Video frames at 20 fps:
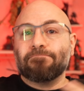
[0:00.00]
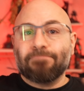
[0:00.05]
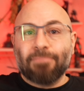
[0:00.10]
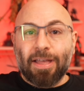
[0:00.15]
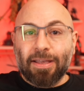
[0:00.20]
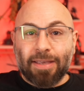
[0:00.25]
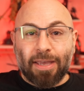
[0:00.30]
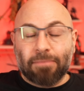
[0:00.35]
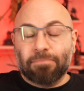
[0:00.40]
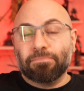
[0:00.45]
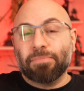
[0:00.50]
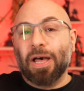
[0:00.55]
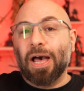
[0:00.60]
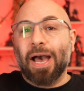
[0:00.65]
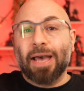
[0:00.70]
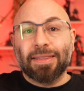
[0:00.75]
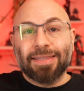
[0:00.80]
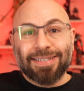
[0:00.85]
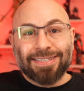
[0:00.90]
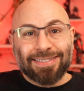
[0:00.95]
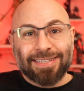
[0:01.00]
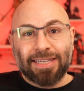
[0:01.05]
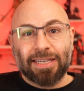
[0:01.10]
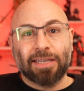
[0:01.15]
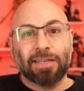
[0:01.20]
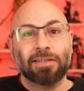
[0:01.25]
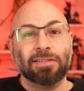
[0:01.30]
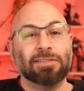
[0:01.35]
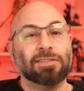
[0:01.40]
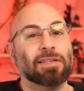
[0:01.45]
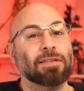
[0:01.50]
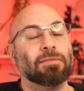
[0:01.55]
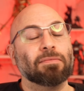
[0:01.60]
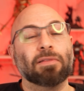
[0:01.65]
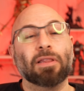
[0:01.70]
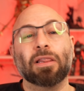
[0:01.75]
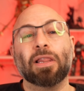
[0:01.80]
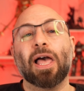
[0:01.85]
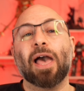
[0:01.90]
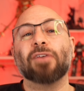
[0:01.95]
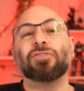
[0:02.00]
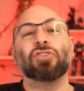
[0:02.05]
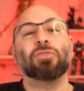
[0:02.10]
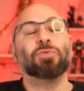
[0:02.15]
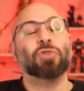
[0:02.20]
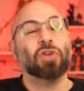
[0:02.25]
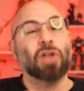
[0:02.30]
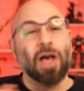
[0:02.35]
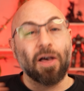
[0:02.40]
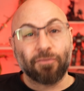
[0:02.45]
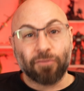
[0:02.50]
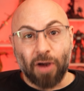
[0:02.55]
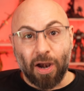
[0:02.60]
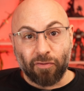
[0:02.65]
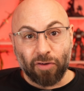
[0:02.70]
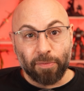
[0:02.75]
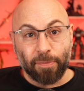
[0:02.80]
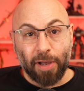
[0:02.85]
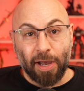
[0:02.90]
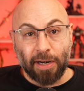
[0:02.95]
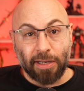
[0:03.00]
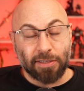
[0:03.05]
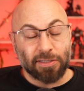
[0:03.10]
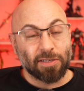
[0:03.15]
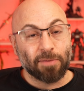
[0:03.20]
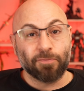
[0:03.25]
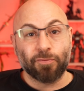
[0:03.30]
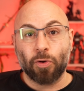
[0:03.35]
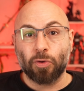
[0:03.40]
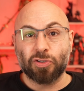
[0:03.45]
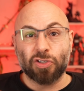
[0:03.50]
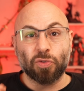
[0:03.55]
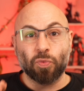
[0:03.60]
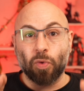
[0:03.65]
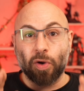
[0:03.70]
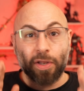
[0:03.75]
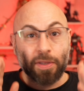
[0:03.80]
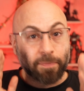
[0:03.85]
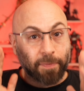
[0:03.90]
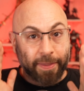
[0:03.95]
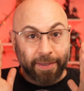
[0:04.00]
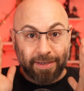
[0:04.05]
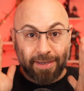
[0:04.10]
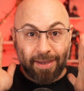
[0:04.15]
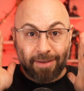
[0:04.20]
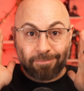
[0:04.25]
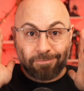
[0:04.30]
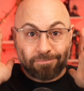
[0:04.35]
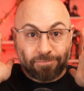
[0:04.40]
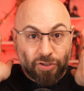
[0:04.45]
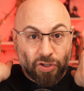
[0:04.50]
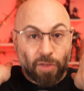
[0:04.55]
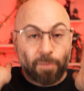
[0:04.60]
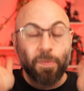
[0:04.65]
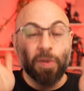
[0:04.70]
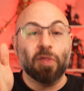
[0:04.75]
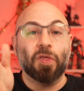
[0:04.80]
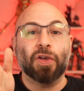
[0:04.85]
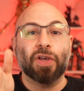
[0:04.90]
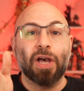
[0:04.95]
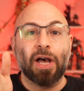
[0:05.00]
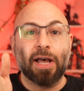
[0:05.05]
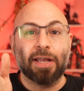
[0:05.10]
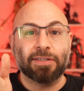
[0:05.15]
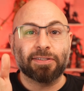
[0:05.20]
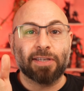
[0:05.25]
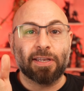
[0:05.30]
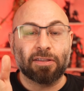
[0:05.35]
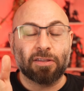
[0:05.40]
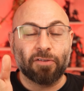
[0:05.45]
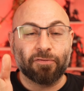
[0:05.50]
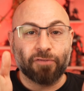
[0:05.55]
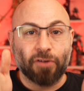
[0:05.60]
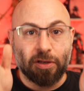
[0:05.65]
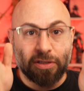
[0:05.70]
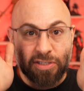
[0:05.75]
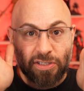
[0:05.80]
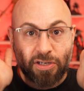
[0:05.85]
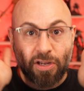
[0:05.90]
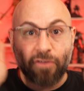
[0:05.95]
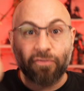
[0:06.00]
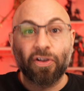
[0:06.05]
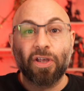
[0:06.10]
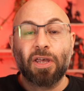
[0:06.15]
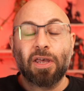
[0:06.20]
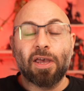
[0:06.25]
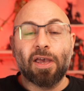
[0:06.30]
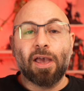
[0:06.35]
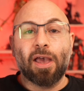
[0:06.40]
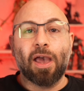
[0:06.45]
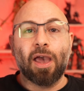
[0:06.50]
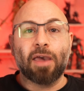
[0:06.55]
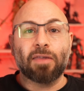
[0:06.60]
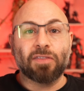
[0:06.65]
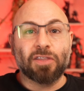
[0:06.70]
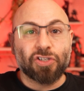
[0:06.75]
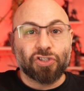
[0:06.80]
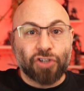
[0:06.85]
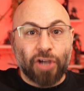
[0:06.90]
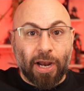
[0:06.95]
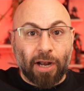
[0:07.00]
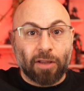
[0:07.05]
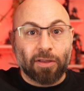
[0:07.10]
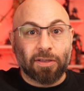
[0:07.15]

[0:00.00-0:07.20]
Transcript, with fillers: again, behind the scenes, the live streams are not for everybody. Some folks just want to like get the meat of the content, the fun stuff. And this channel